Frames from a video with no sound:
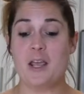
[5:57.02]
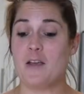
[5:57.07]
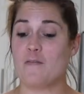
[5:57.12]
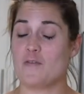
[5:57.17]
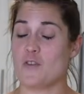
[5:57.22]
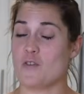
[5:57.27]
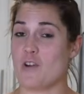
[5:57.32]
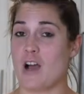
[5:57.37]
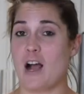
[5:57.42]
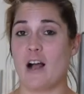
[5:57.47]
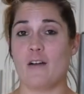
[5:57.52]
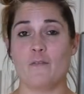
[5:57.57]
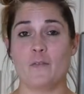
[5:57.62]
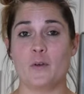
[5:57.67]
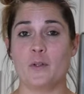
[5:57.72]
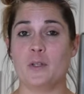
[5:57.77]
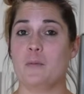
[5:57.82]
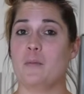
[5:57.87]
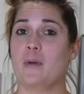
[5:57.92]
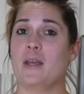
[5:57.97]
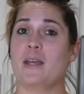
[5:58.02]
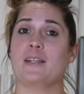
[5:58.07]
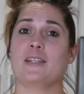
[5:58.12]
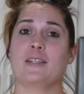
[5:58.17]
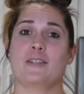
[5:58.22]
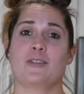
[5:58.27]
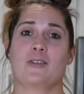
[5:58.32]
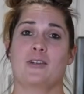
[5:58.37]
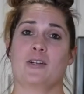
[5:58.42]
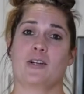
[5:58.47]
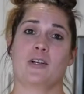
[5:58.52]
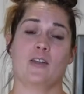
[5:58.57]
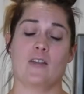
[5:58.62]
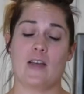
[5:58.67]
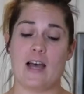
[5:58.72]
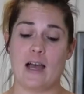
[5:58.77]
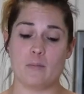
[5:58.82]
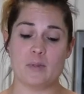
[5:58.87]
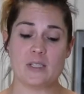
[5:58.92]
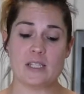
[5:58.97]
They're not fully baked, they're gonna
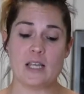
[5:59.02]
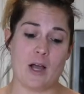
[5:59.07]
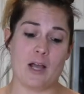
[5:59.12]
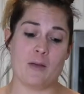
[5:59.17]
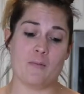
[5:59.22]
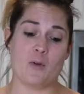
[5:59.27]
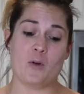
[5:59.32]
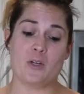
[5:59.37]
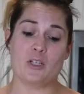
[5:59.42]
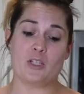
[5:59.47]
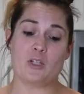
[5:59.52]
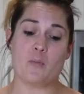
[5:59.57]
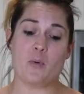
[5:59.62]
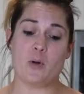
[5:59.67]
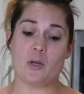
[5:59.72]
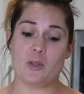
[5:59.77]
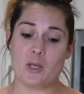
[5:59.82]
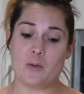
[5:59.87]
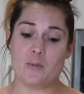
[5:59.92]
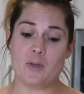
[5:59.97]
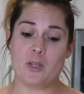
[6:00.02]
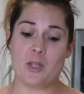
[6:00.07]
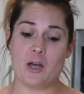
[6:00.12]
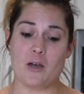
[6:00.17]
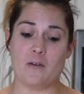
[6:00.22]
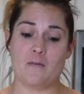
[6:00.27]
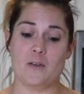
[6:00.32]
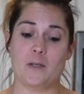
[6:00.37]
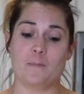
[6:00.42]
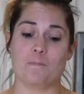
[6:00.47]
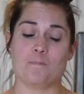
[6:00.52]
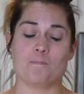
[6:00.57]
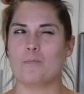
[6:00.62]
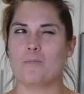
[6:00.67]
collapse. I'm going to put them in the oven.